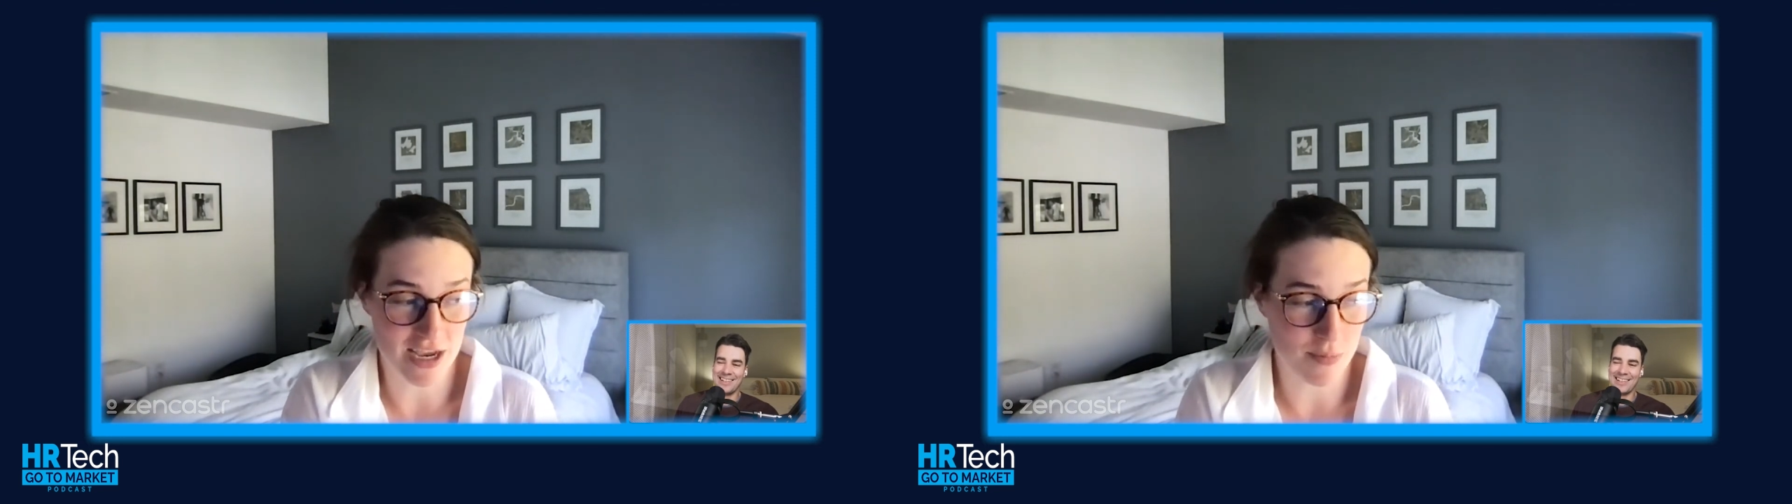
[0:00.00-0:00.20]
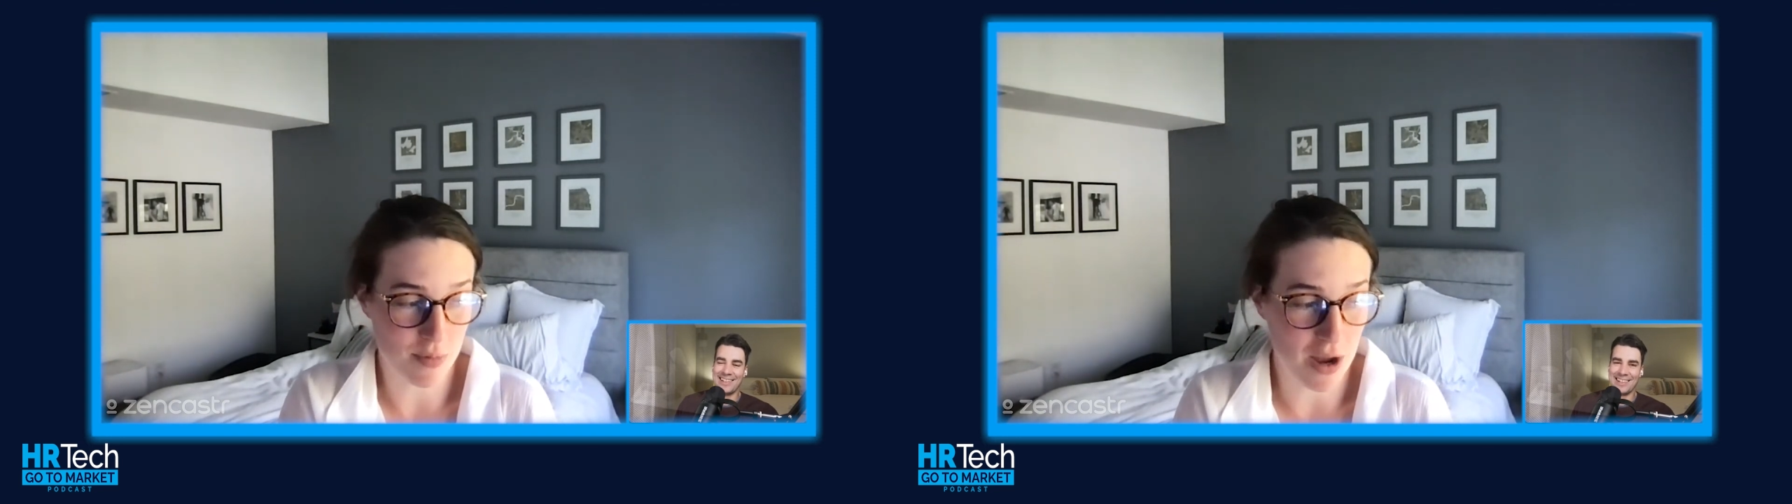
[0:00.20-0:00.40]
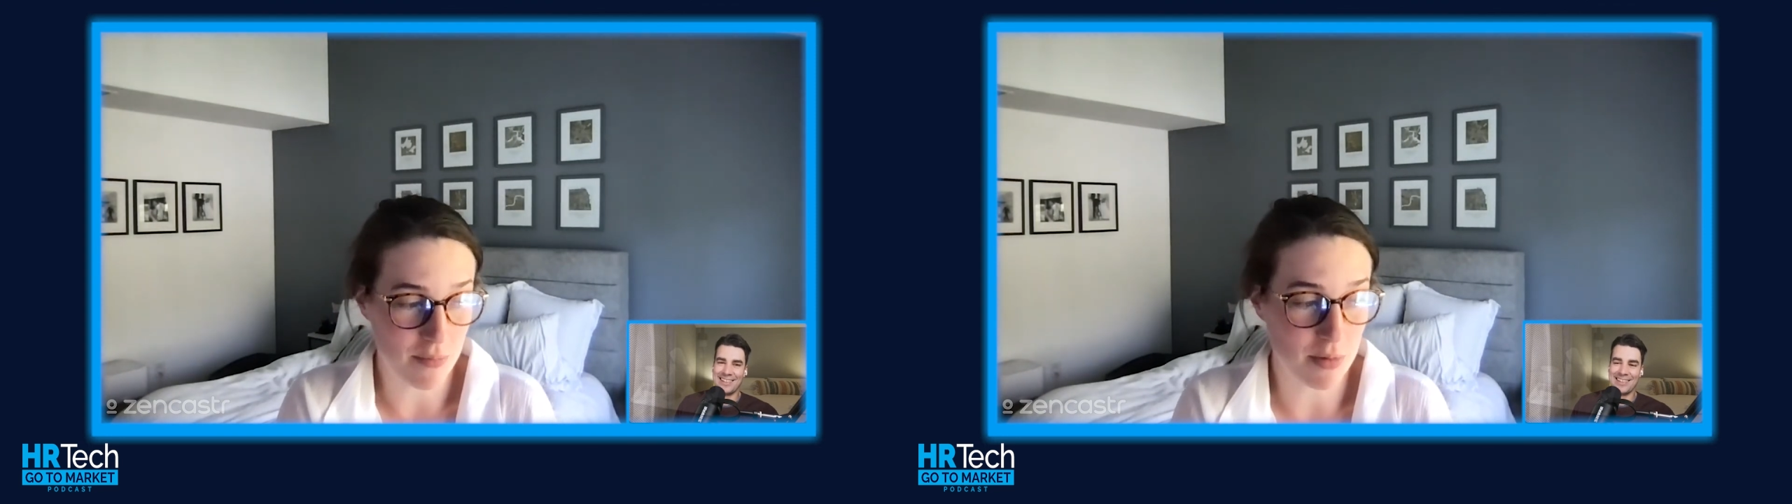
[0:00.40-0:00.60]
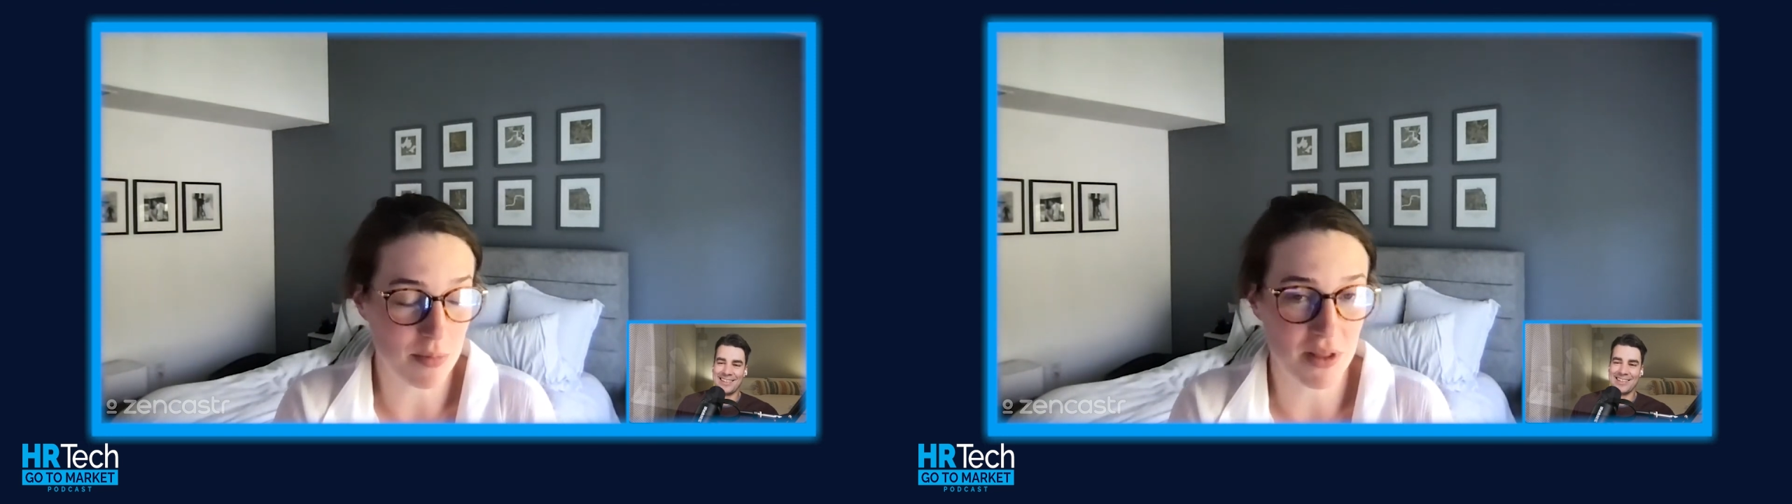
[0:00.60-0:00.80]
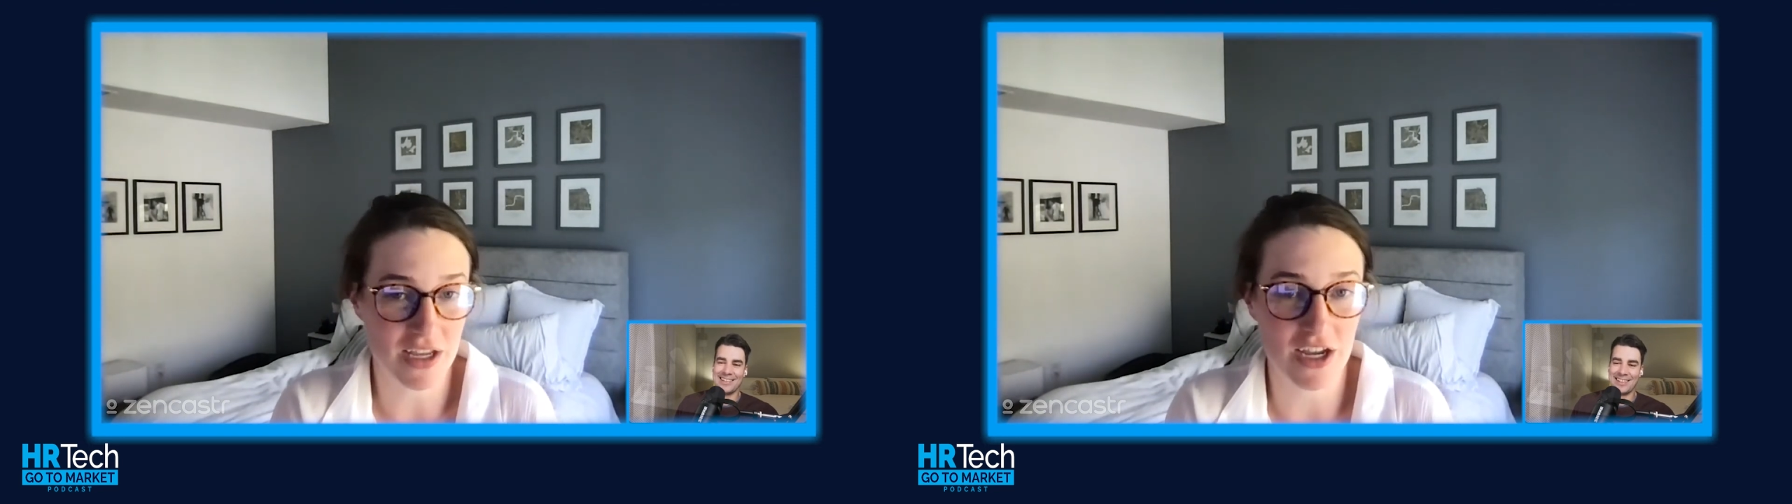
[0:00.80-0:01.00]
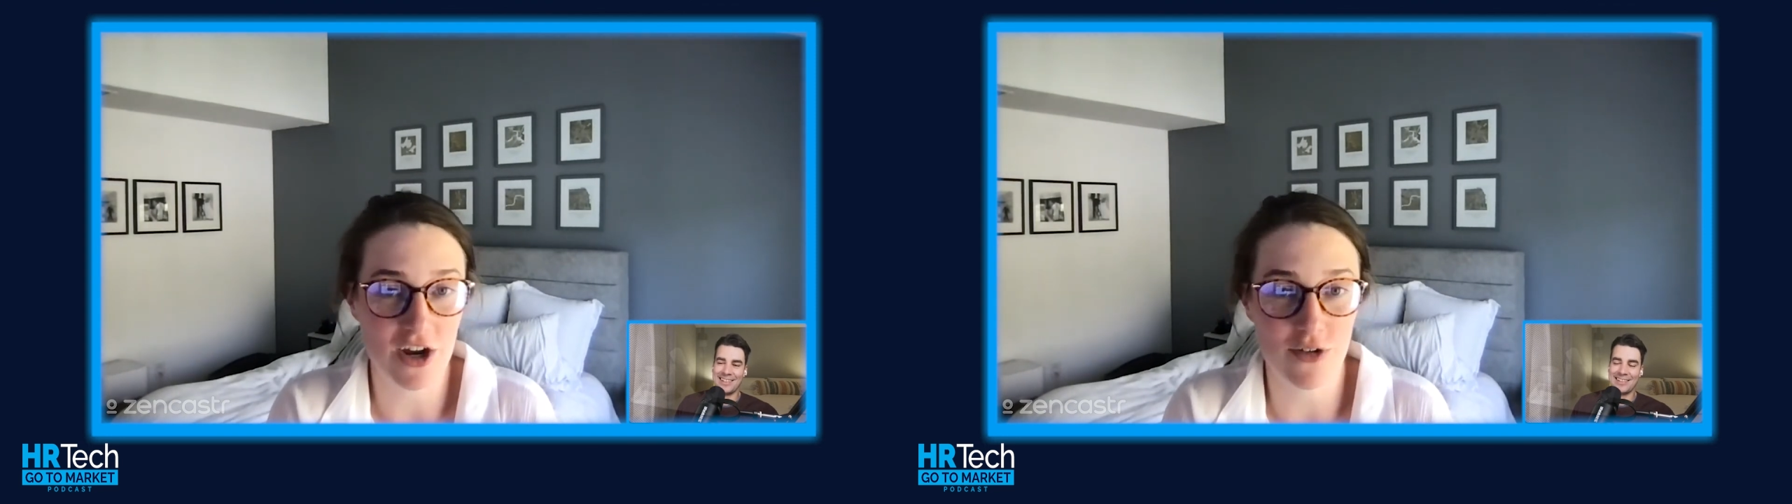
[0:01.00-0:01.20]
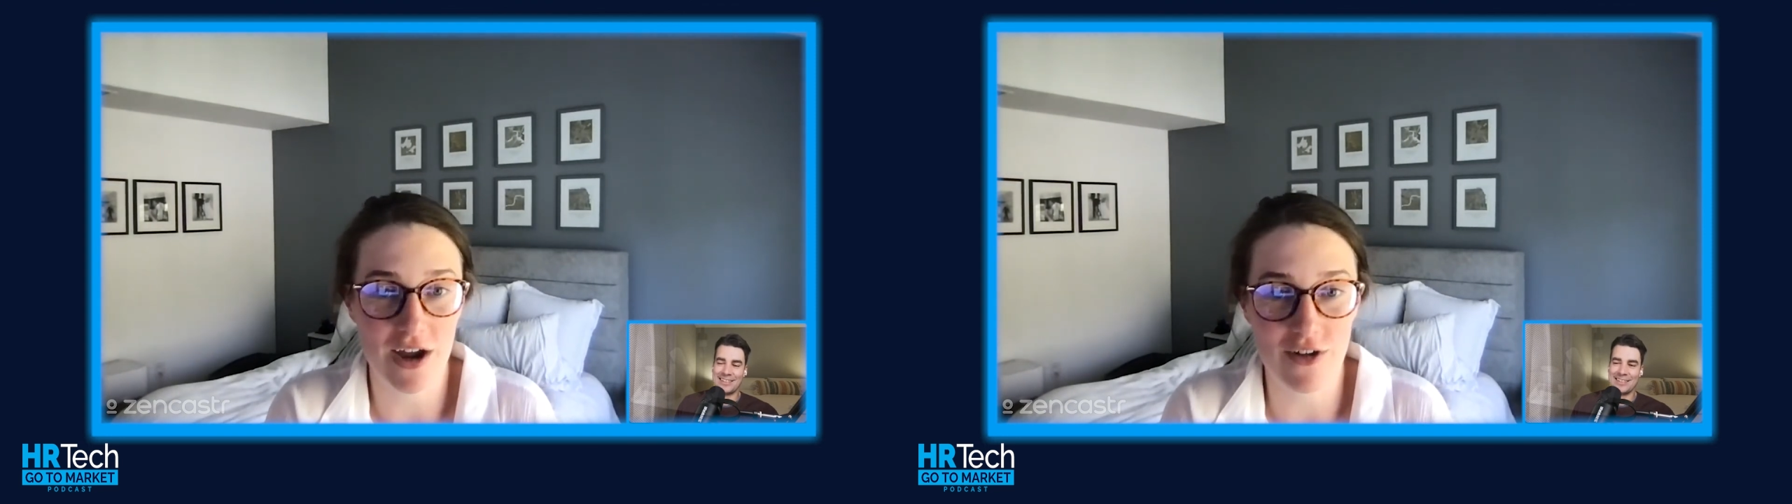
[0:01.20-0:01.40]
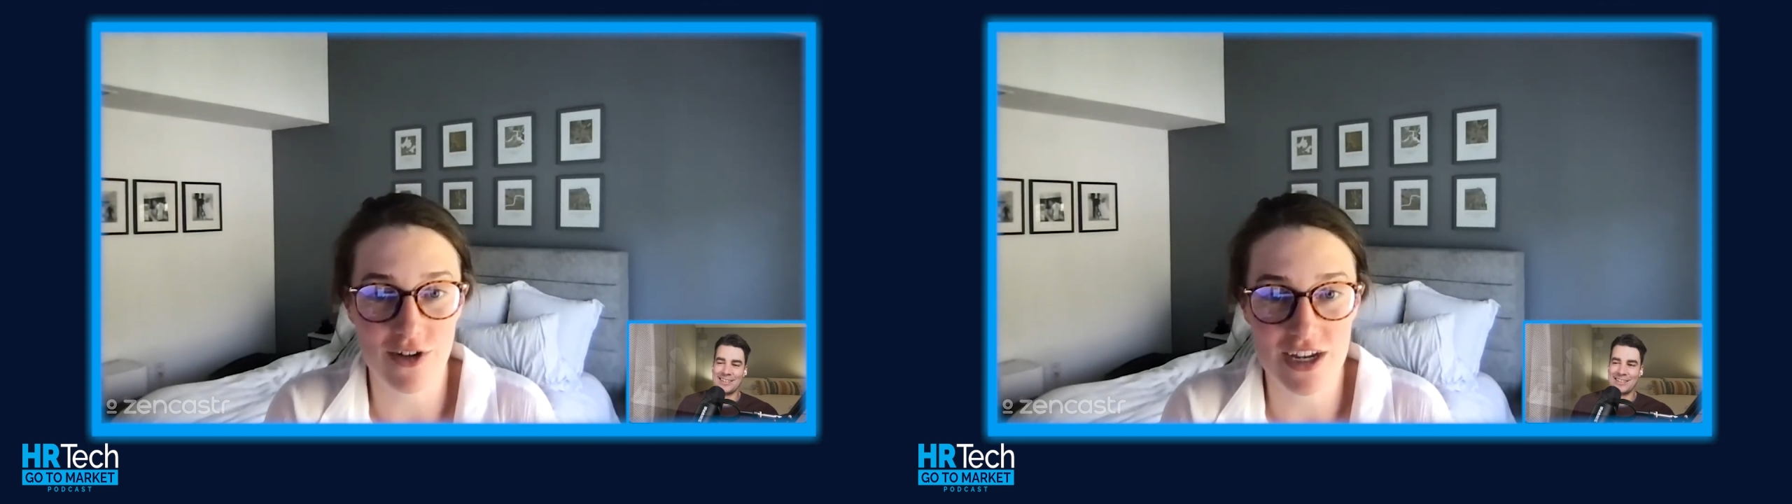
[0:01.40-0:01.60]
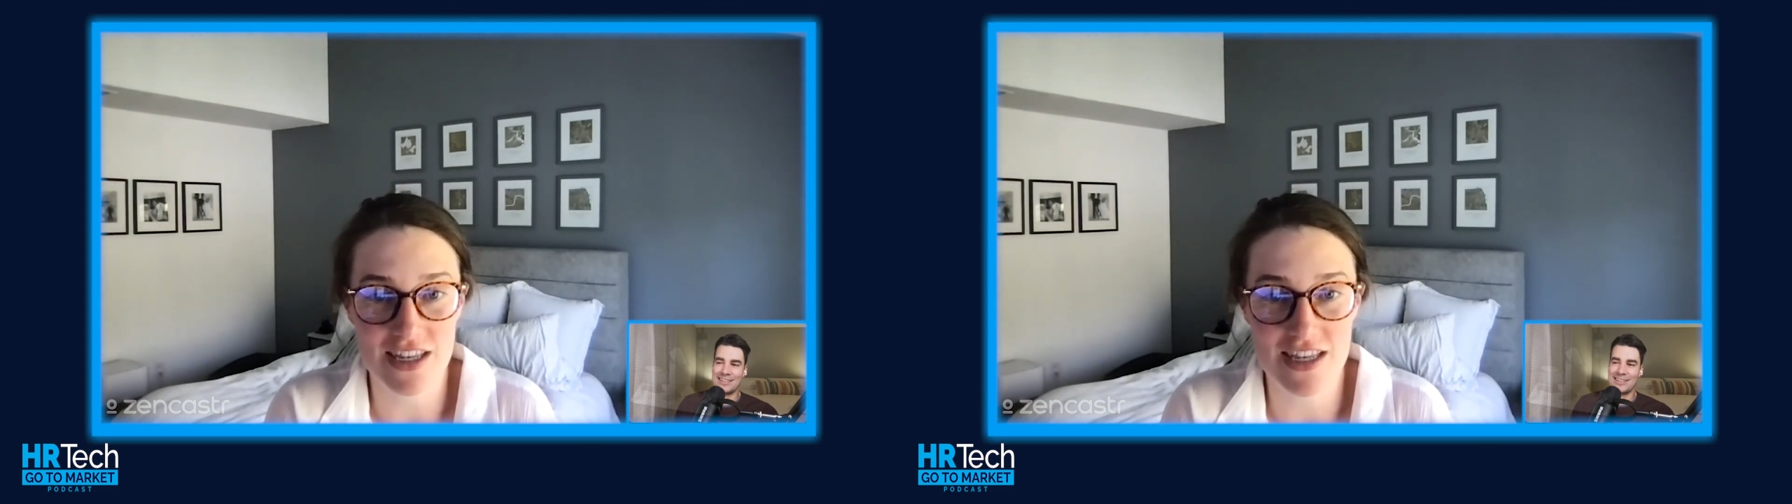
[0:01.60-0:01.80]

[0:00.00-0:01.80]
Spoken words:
I'm probably around a